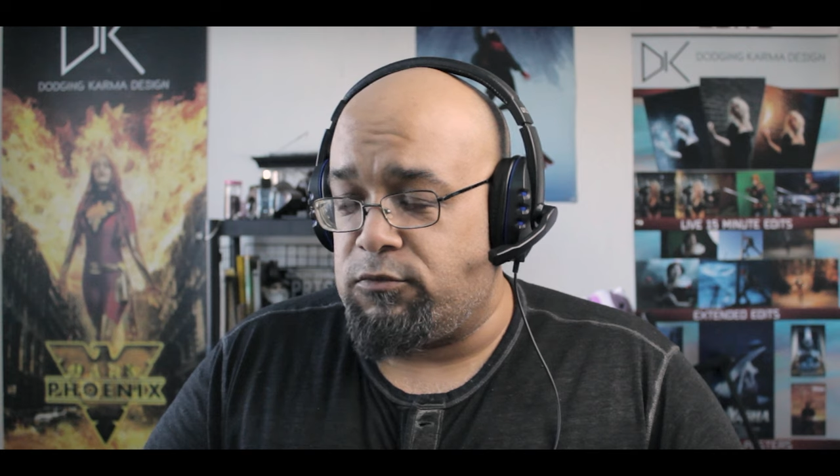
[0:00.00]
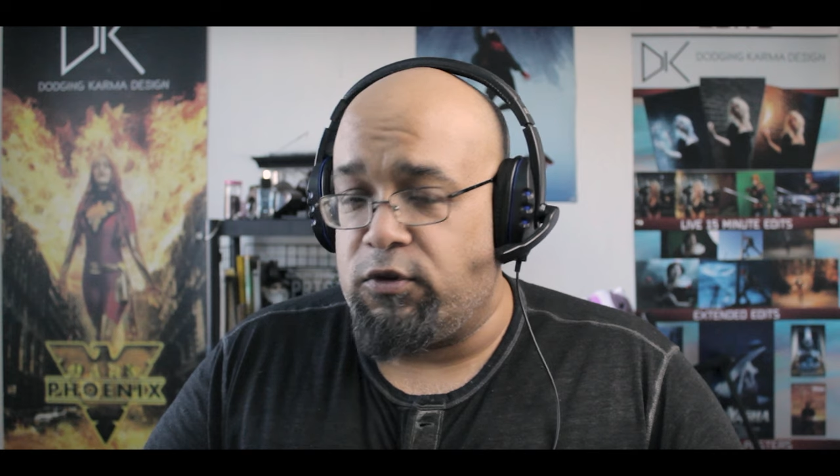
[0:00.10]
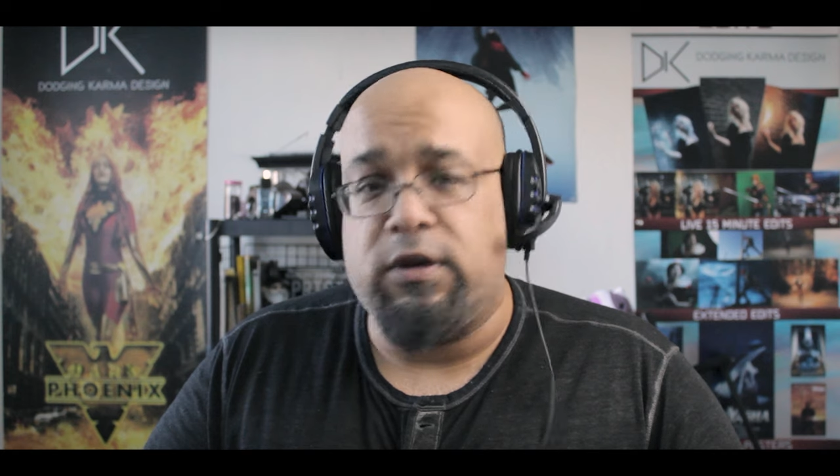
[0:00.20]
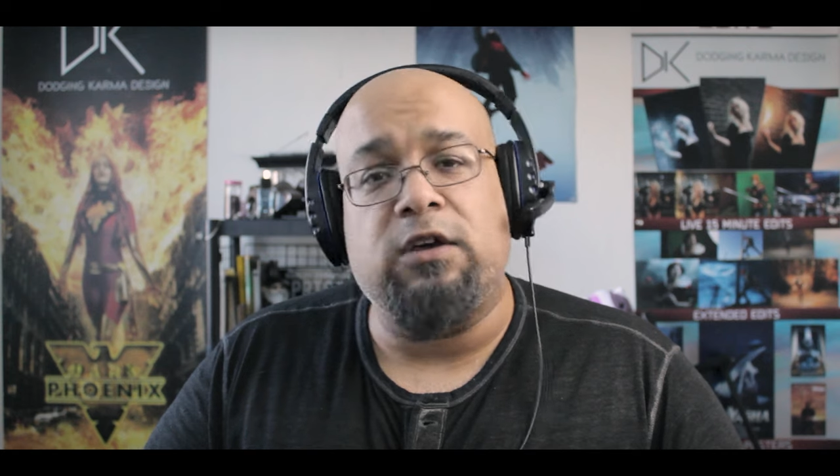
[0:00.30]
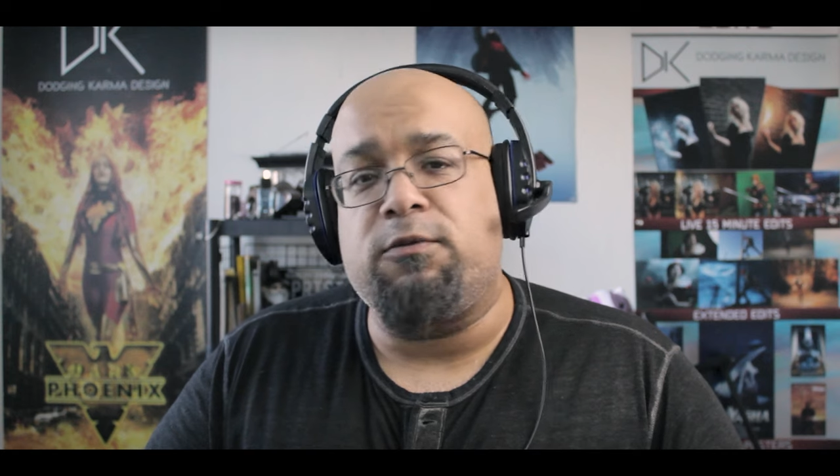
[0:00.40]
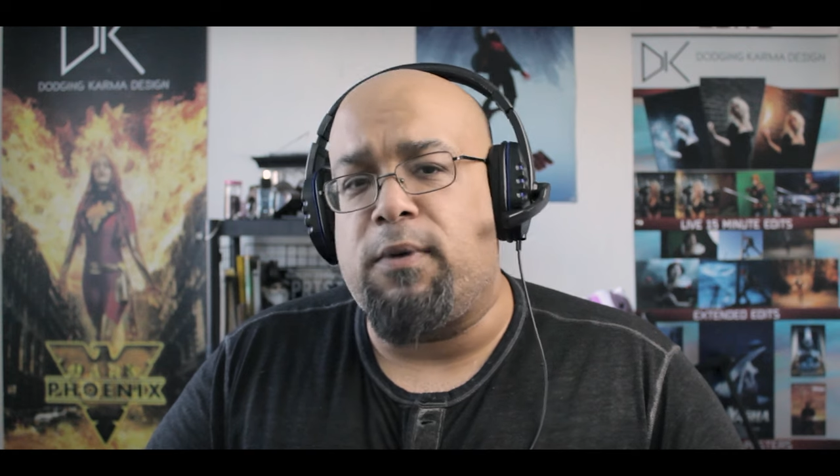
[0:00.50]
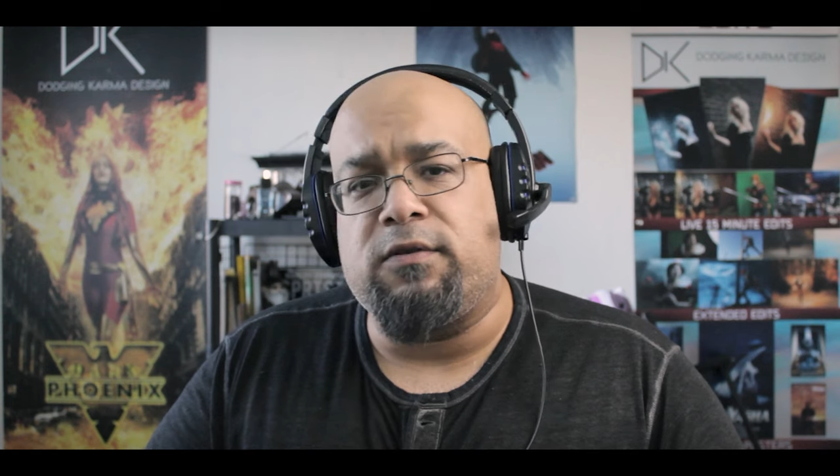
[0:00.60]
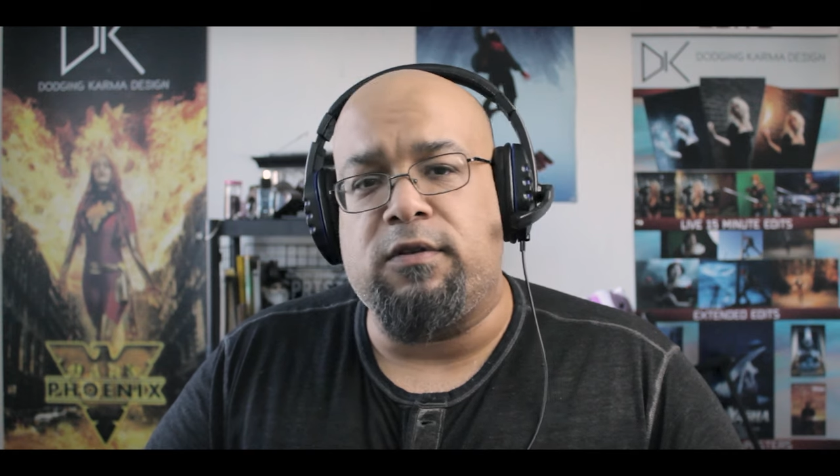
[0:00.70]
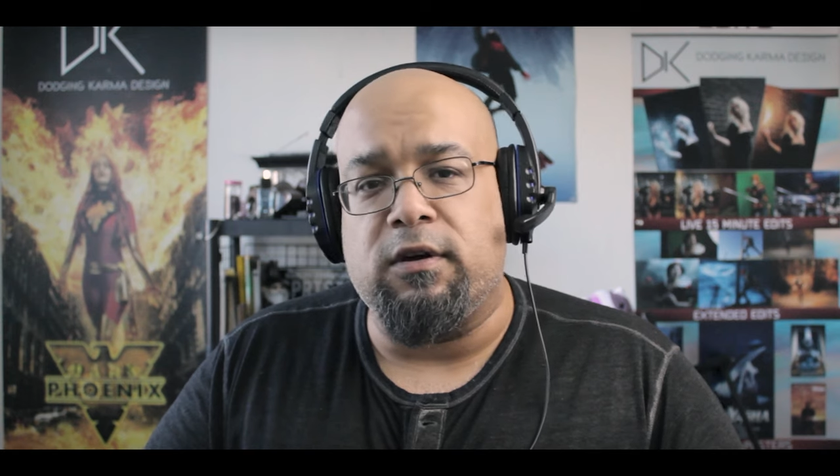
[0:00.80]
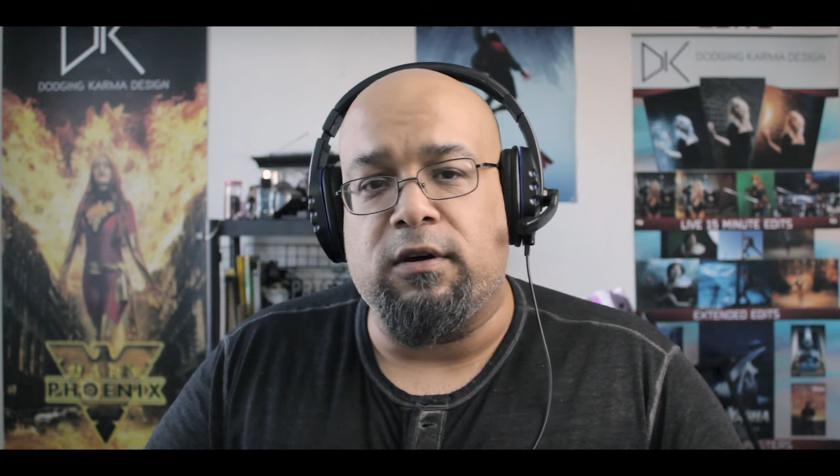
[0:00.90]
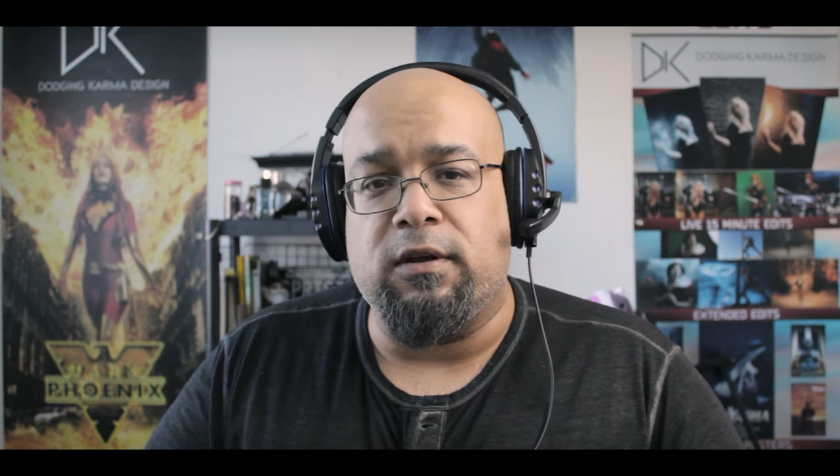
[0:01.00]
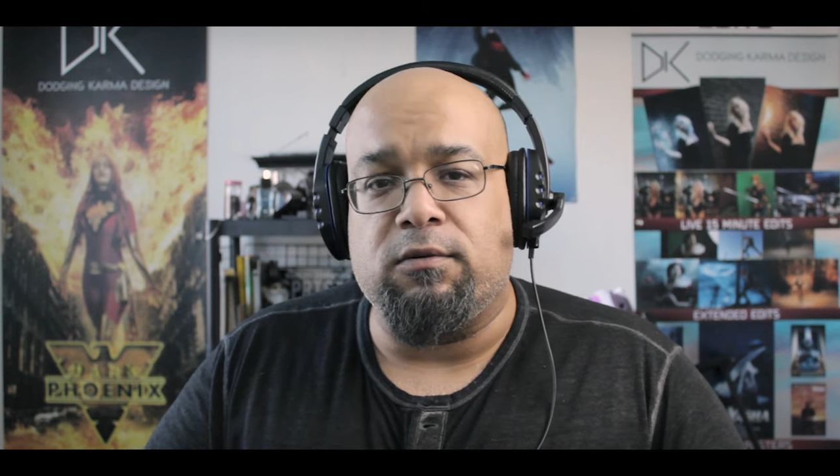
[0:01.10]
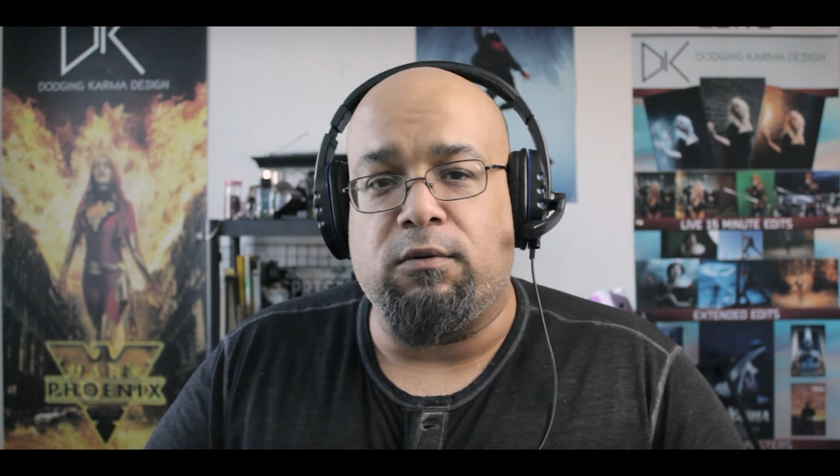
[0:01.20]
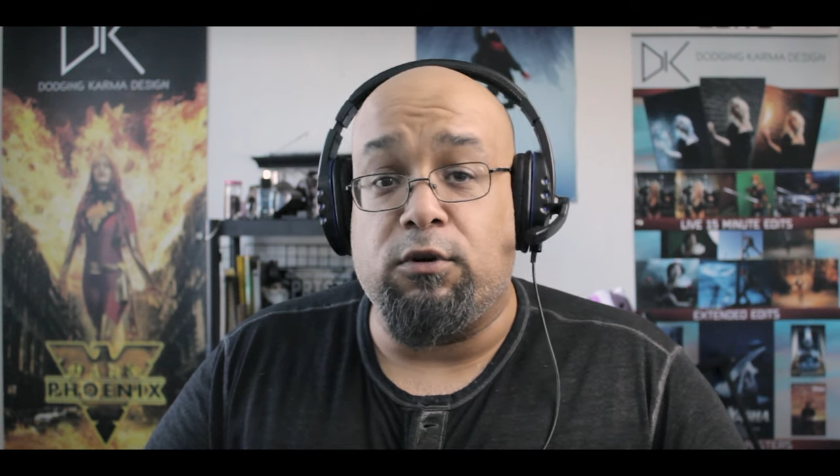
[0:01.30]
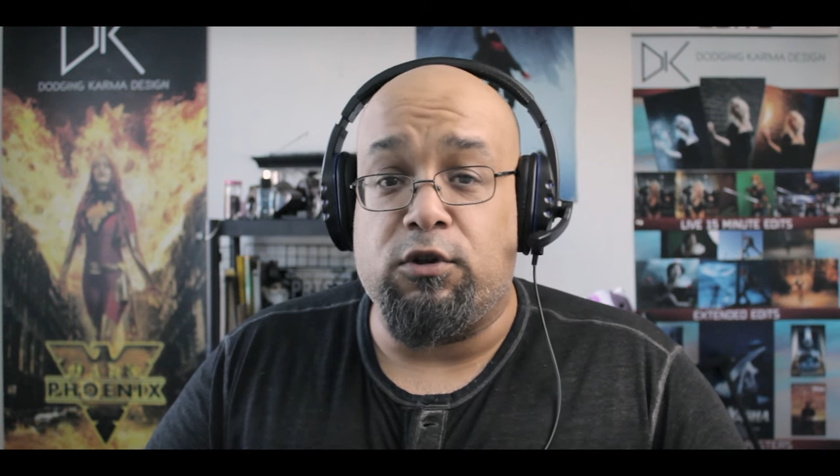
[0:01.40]
do the next best thing,
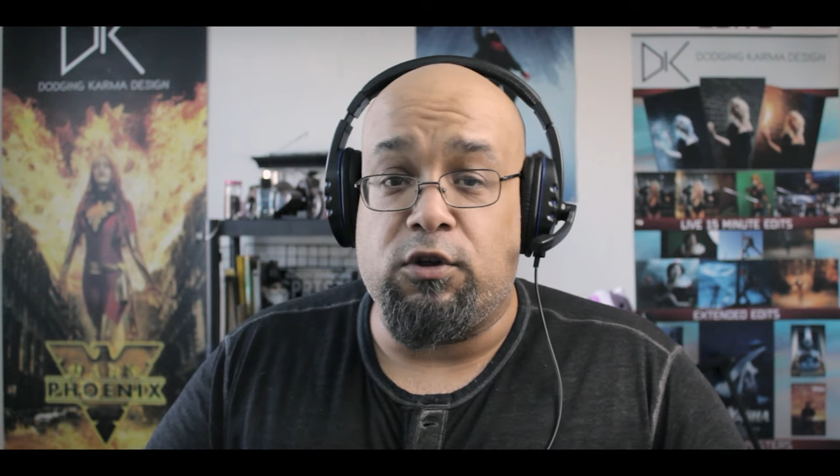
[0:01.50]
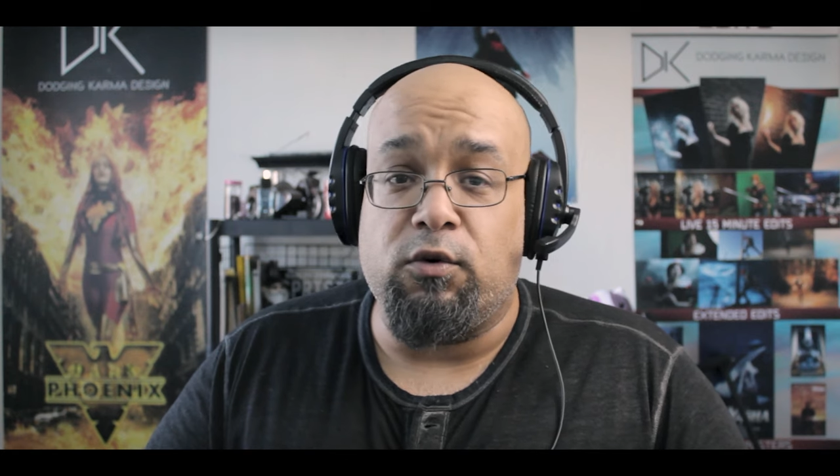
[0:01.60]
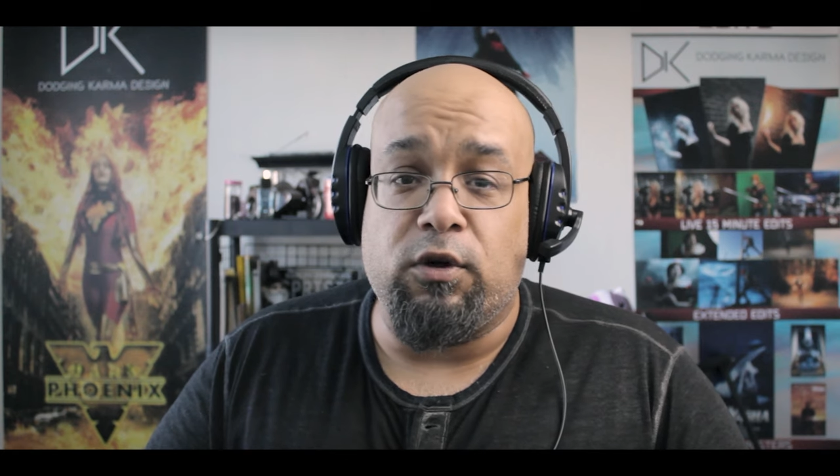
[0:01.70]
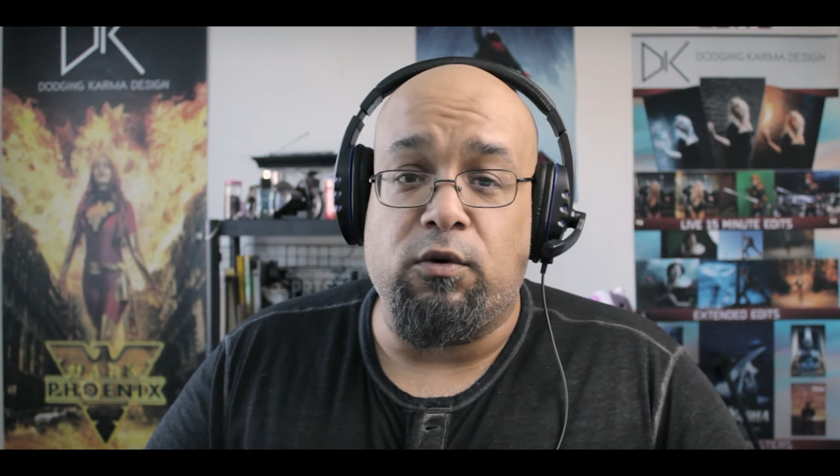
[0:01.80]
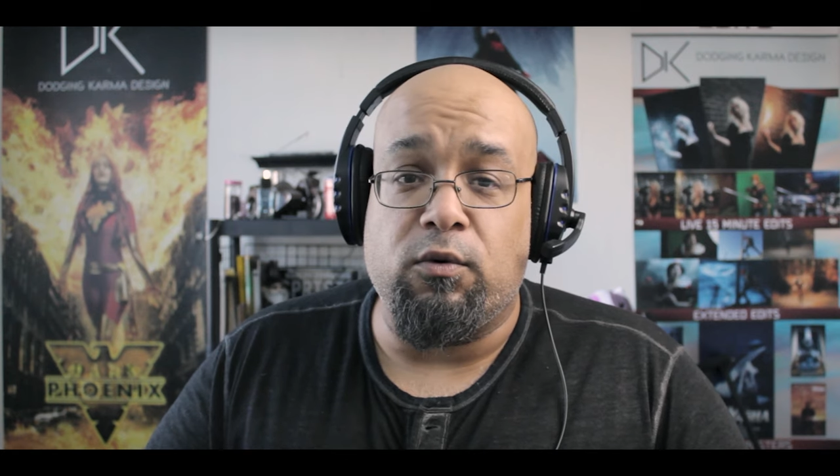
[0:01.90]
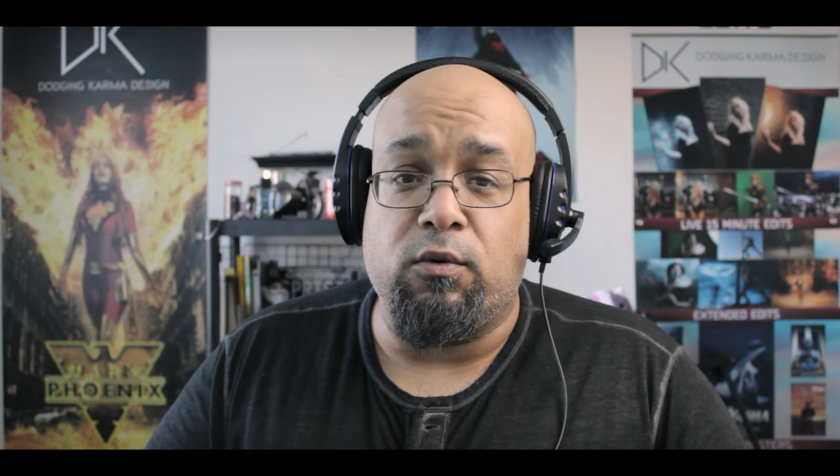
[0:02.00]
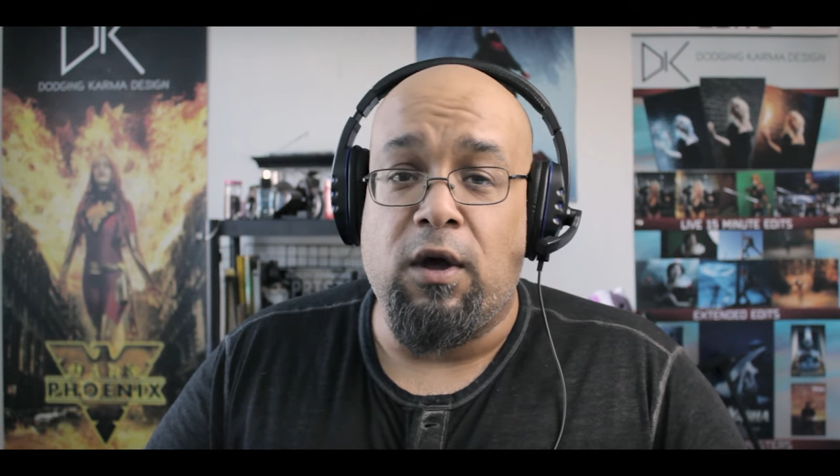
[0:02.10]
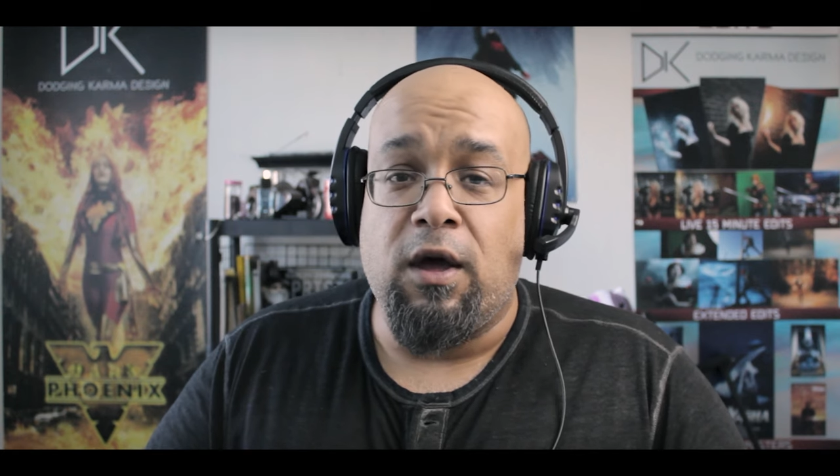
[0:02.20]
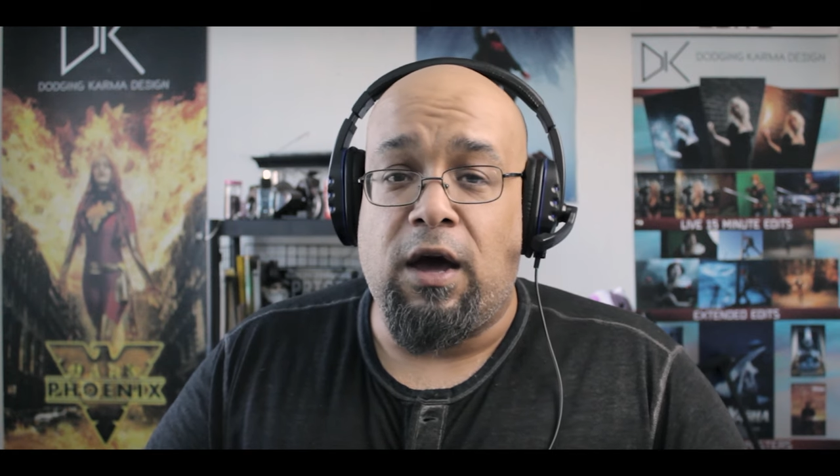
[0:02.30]
and I'm going to show you